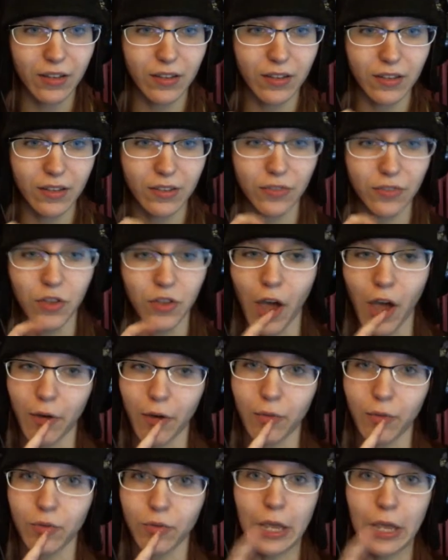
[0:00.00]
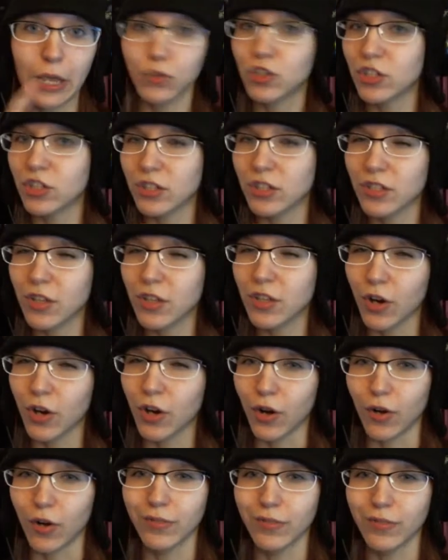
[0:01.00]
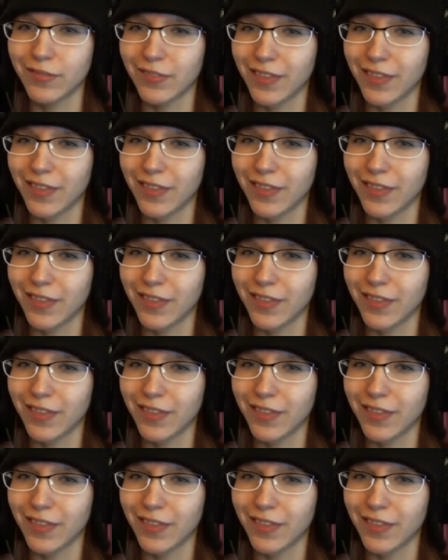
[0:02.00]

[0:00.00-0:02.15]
No, it was just the girl.